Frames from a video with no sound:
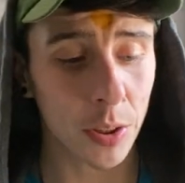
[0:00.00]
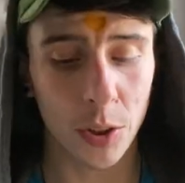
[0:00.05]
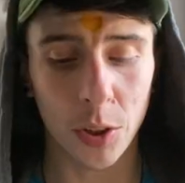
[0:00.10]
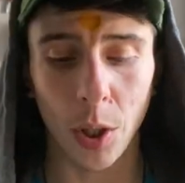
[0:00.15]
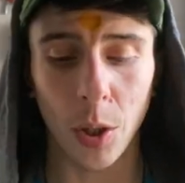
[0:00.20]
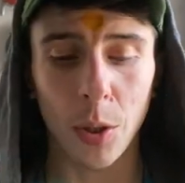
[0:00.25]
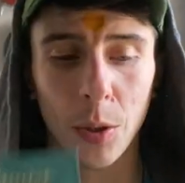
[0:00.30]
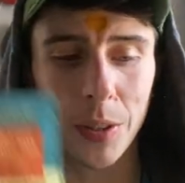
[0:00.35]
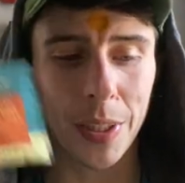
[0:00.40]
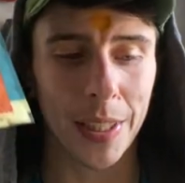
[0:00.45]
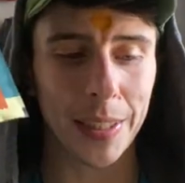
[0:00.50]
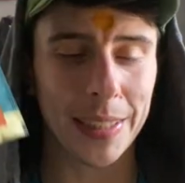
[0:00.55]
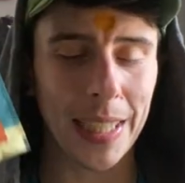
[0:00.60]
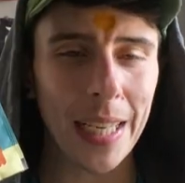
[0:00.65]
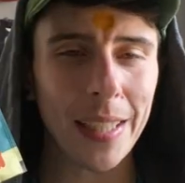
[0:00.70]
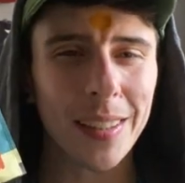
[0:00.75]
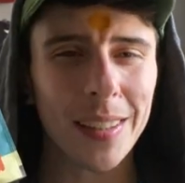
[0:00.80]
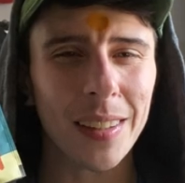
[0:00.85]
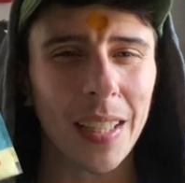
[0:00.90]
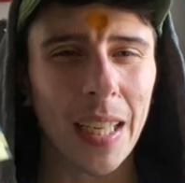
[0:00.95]
So the
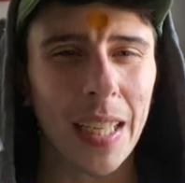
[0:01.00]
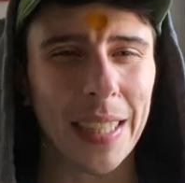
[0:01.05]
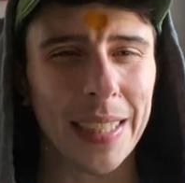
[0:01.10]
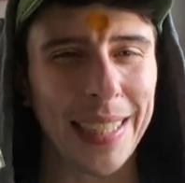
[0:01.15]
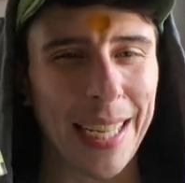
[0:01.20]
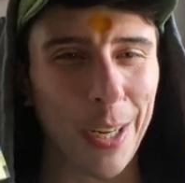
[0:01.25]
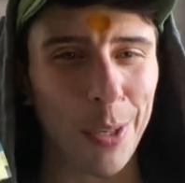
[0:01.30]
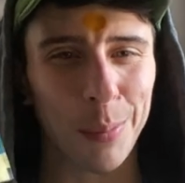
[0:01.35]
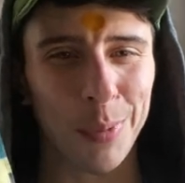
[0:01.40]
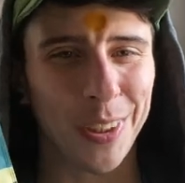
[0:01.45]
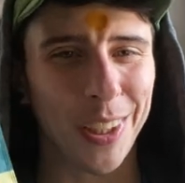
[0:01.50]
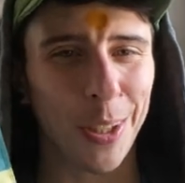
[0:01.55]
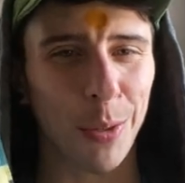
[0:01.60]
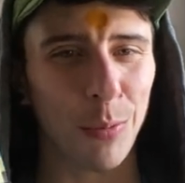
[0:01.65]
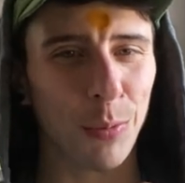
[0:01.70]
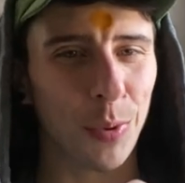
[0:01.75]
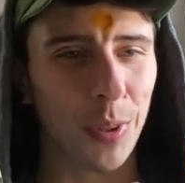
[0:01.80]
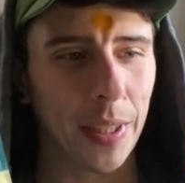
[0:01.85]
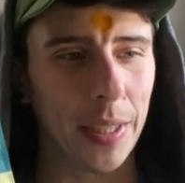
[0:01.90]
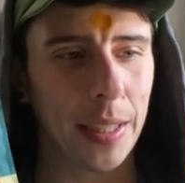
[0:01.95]
dandelion caramel nut
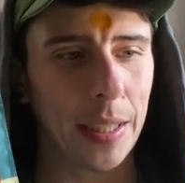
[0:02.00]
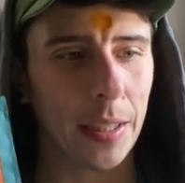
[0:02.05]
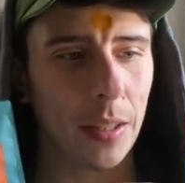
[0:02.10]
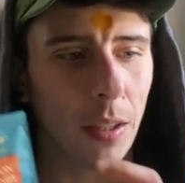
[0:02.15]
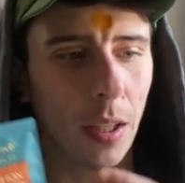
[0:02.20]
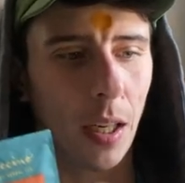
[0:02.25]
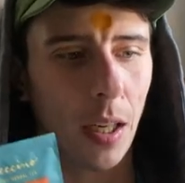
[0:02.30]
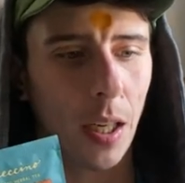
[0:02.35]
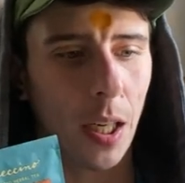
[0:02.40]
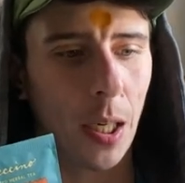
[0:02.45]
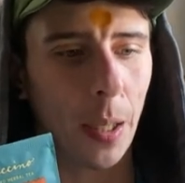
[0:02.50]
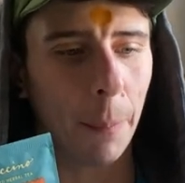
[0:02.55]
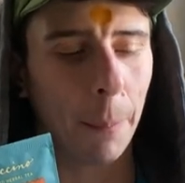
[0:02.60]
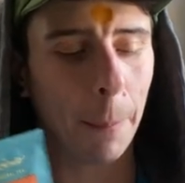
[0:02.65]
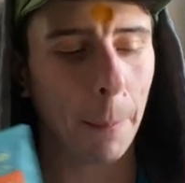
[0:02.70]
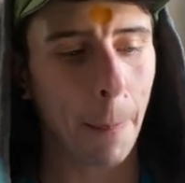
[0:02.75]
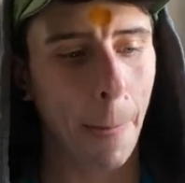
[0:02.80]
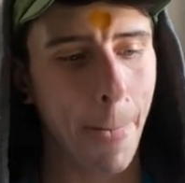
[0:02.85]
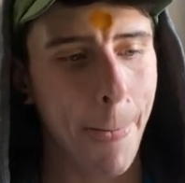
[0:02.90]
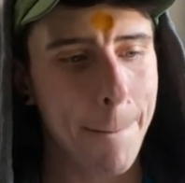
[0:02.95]
really
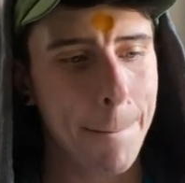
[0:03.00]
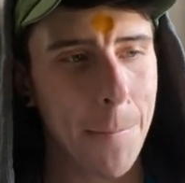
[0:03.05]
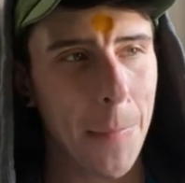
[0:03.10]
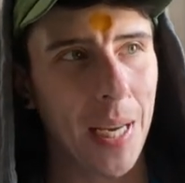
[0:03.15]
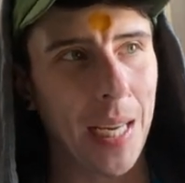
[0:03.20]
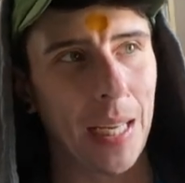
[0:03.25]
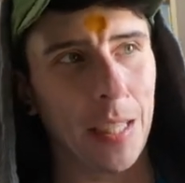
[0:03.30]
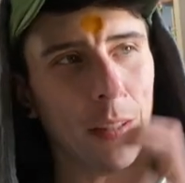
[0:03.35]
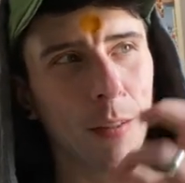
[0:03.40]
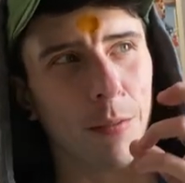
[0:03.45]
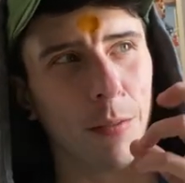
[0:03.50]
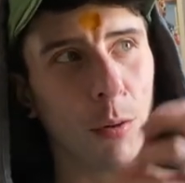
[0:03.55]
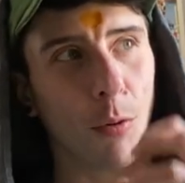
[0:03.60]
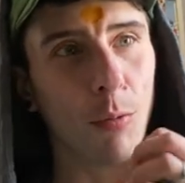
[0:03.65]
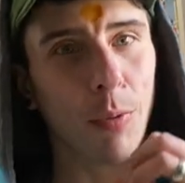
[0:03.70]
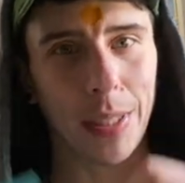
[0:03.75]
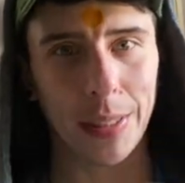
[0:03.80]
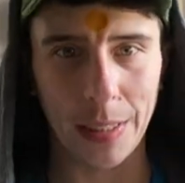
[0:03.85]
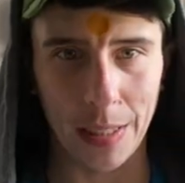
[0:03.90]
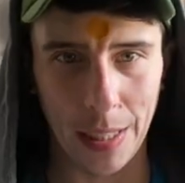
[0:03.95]
kind of
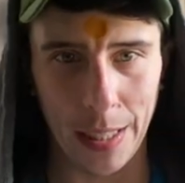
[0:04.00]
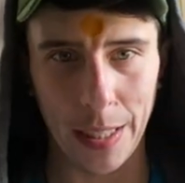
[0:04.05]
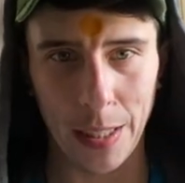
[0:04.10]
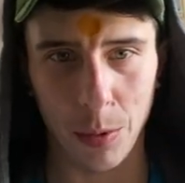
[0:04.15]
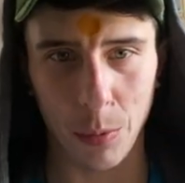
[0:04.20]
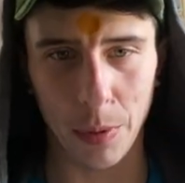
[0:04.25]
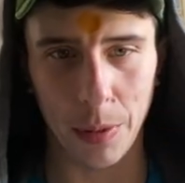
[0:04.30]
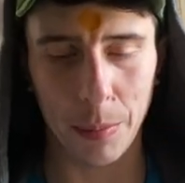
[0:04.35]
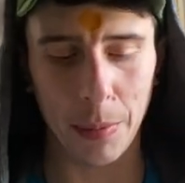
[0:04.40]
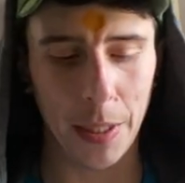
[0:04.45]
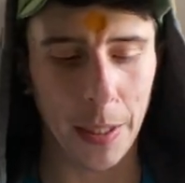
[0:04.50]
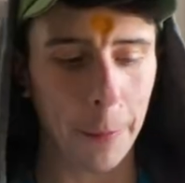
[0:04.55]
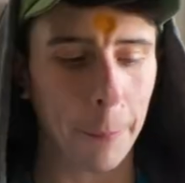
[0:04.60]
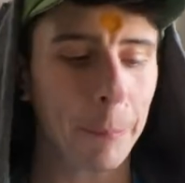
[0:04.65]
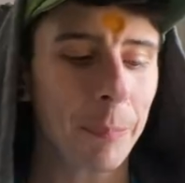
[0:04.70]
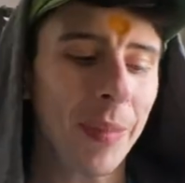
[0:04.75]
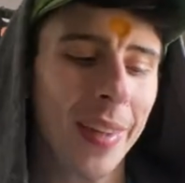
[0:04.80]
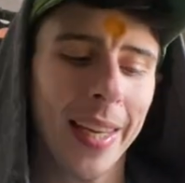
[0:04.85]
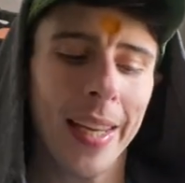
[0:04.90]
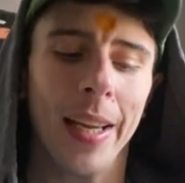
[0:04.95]
resonated with me,
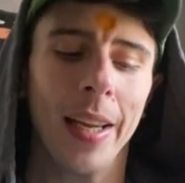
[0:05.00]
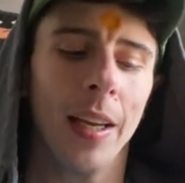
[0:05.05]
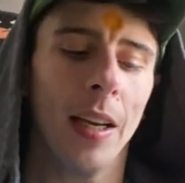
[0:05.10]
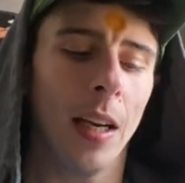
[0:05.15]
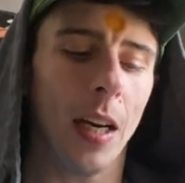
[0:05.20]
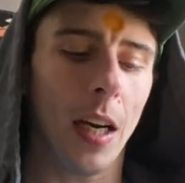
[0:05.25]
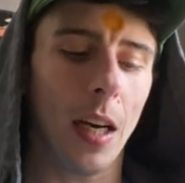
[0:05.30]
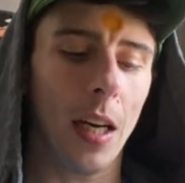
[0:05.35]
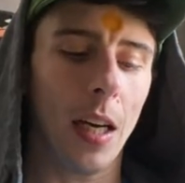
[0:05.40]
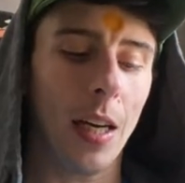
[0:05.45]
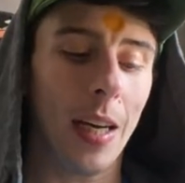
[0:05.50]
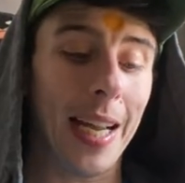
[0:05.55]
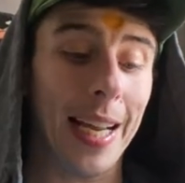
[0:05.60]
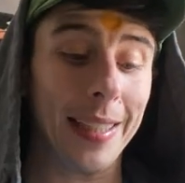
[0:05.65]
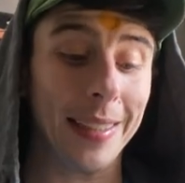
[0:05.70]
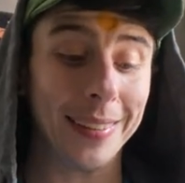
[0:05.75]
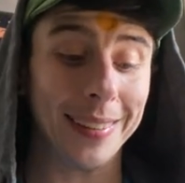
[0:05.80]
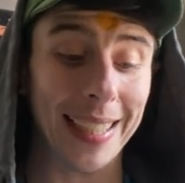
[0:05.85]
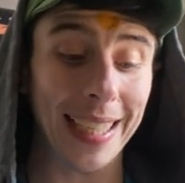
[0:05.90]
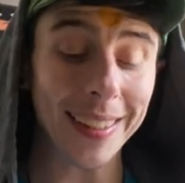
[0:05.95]

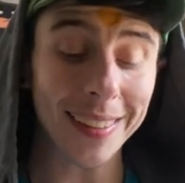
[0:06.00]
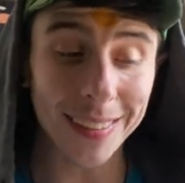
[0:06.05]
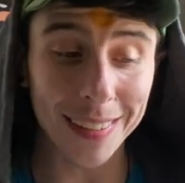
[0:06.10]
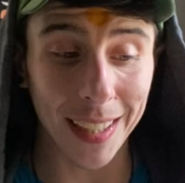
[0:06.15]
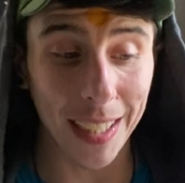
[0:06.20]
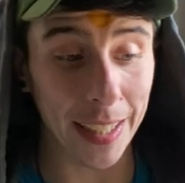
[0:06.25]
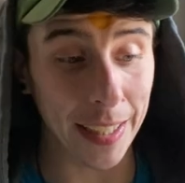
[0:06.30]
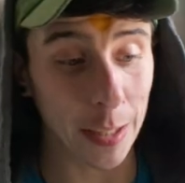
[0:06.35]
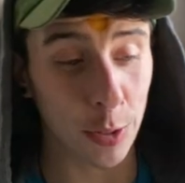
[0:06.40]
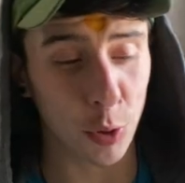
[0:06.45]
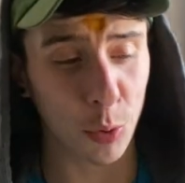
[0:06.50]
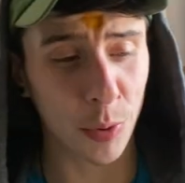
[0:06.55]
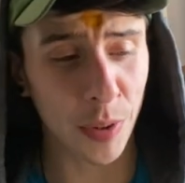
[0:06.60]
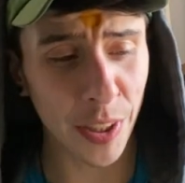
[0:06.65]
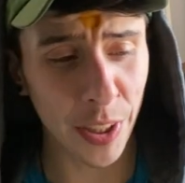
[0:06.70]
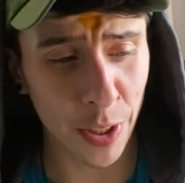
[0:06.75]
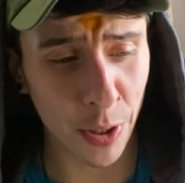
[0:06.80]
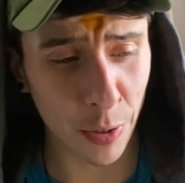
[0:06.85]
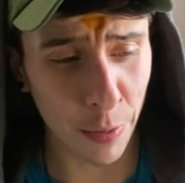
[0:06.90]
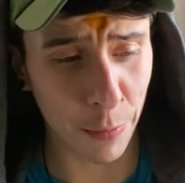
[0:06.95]
and dandelion is
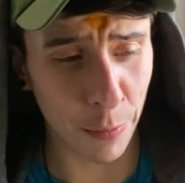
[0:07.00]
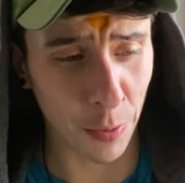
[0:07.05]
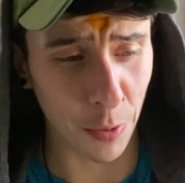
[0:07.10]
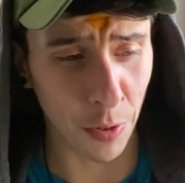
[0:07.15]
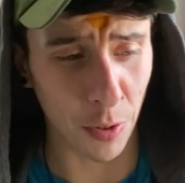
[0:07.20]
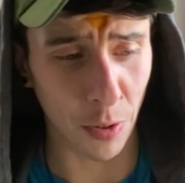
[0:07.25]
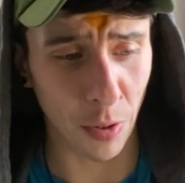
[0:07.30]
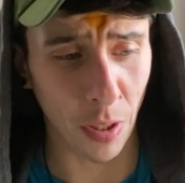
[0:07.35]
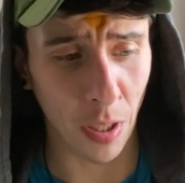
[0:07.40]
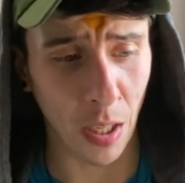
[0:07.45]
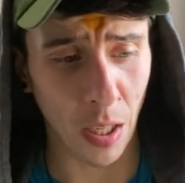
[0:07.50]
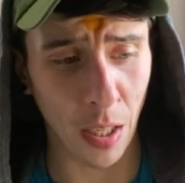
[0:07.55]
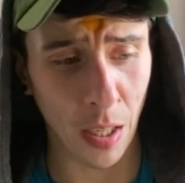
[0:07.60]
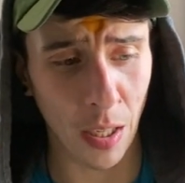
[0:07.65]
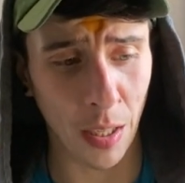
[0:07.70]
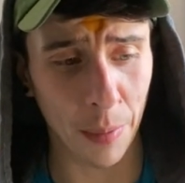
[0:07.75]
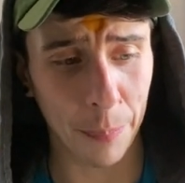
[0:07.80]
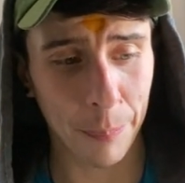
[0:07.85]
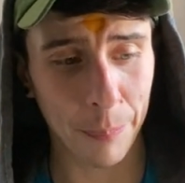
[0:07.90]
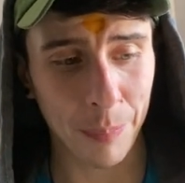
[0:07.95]
really good
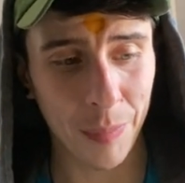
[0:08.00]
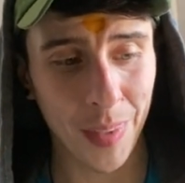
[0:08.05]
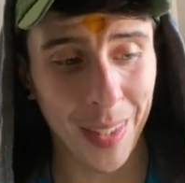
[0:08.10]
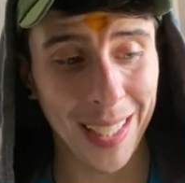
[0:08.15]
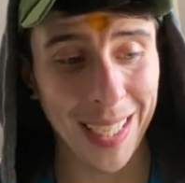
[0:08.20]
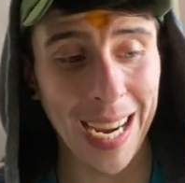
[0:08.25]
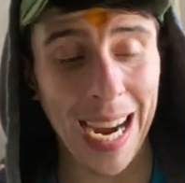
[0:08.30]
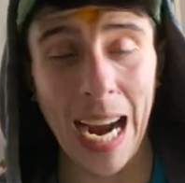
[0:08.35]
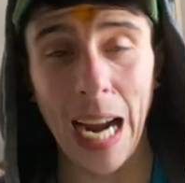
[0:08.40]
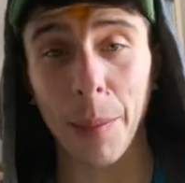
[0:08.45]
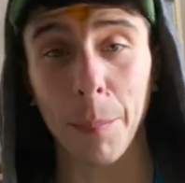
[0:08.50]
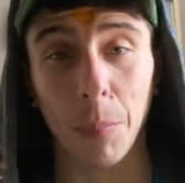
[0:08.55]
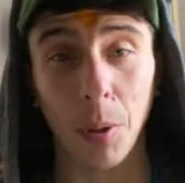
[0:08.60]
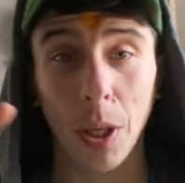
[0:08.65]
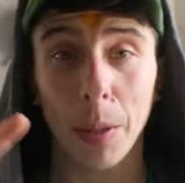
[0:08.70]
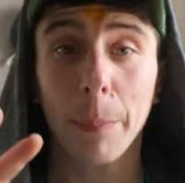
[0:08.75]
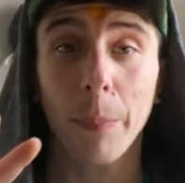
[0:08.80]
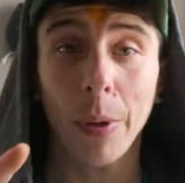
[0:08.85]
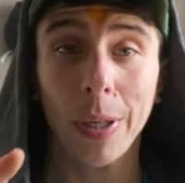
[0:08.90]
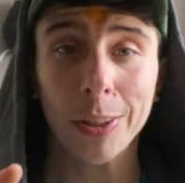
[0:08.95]
for high
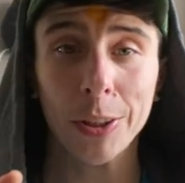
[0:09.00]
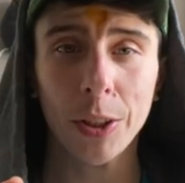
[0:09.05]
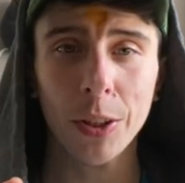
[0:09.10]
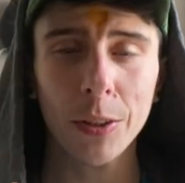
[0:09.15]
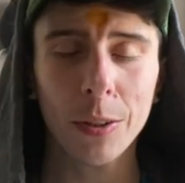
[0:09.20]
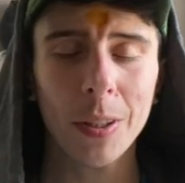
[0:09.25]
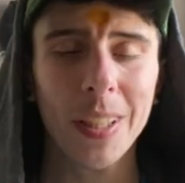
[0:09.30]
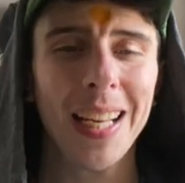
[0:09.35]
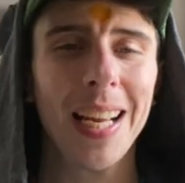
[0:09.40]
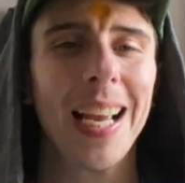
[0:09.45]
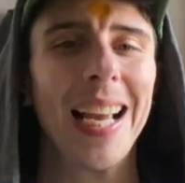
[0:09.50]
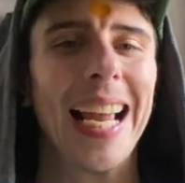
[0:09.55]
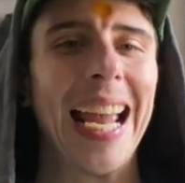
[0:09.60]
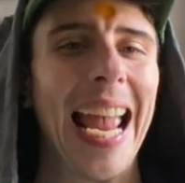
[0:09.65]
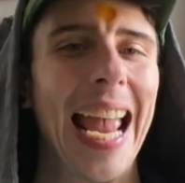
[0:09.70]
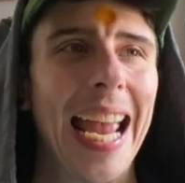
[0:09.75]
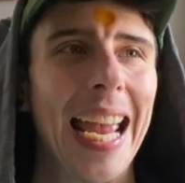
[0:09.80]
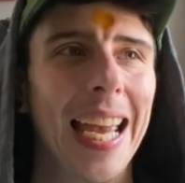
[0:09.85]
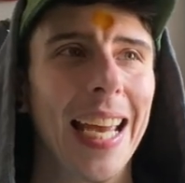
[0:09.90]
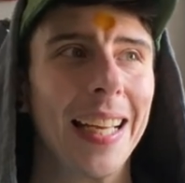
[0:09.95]
blood pressure
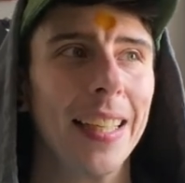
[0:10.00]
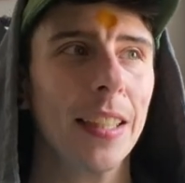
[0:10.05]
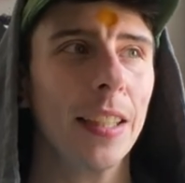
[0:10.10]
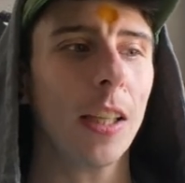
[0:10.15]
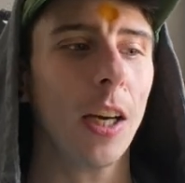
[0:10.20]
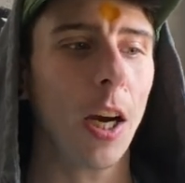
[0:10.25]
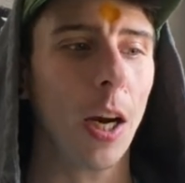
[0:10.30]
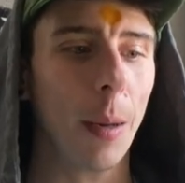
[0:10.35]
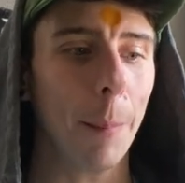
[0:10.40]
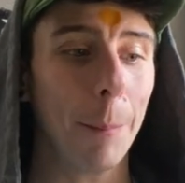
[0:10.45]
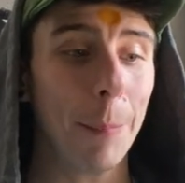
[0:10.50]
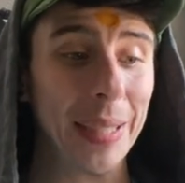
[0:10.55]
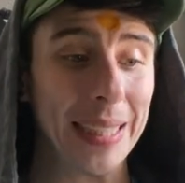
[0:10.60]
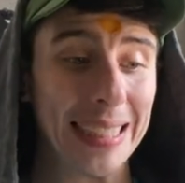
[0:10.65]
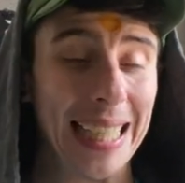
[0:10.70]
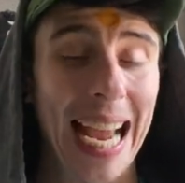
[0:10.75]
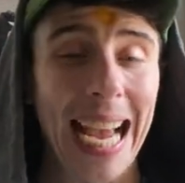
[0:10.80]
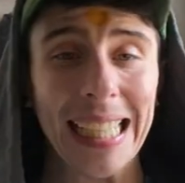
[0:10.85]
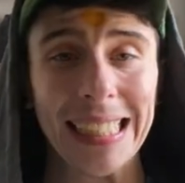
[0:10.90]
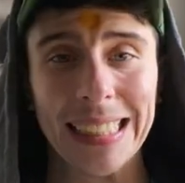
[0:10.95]
and
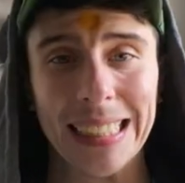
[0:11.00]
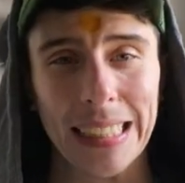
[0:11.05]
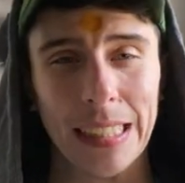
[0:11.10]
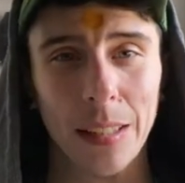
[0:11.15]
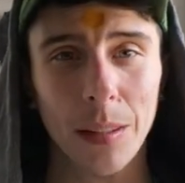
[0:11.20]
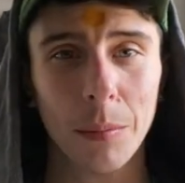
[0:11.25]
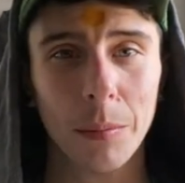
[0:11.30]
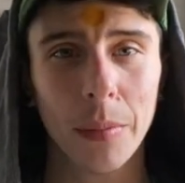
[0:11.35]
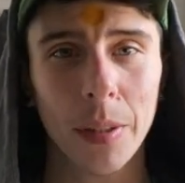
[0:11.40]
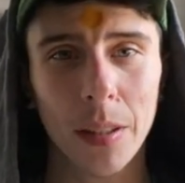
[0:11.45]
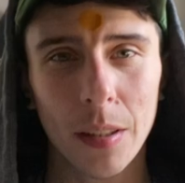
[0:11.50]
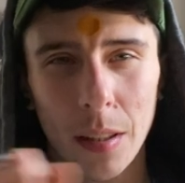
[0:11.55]
potassium.